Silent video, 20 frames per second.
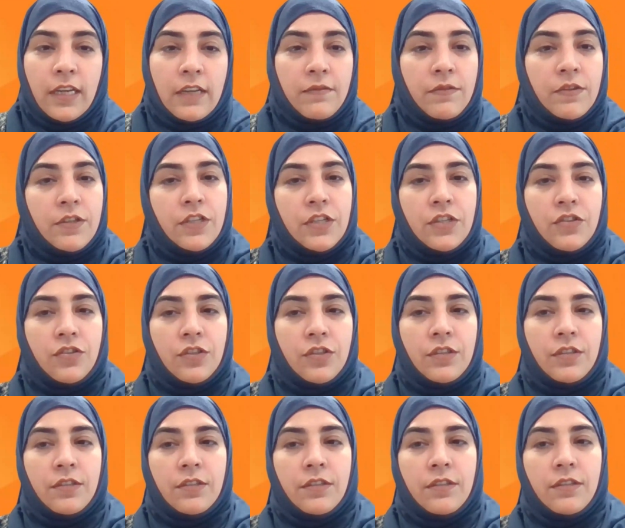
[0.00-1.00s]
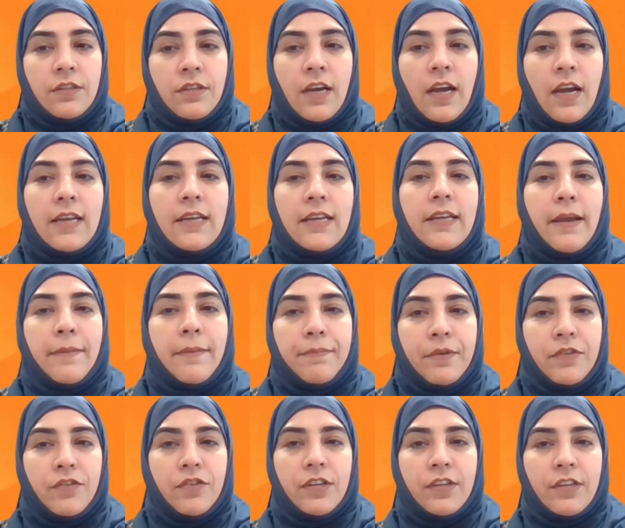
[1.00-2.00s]
invitation. Highly
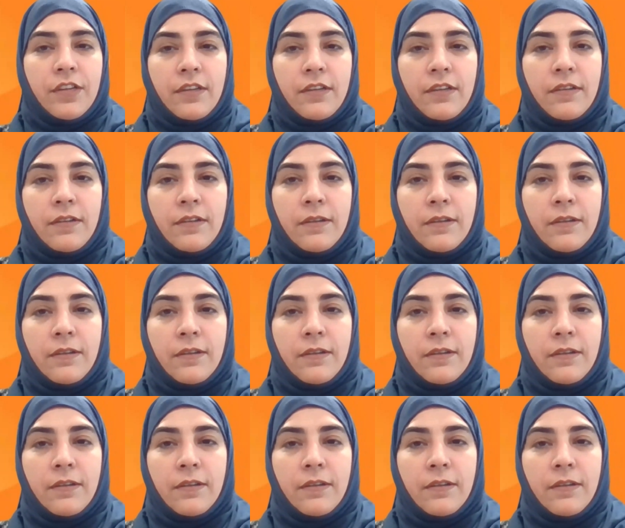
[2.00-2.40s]
appreciated.